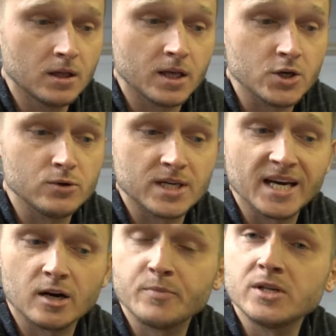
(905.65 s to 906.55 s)
They use
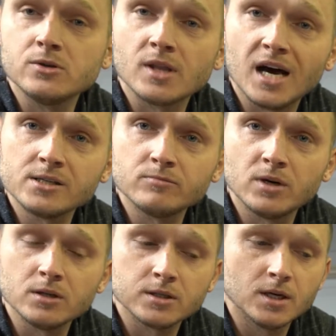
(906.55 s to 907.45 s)
ARP 2000
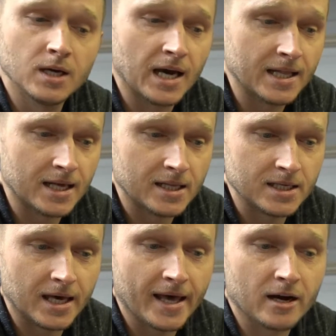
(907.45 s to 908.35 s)
bolts and then
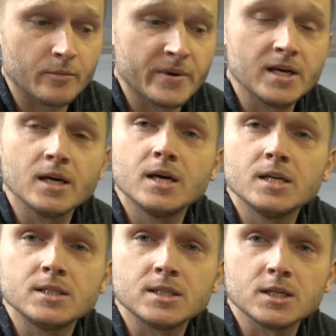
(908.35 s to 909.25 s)
the ARP
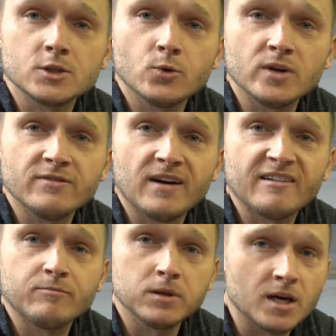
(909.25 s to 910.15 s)

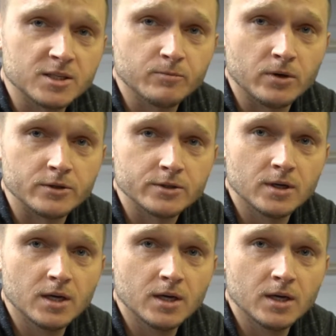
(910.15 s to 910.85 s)
625 plus bolts.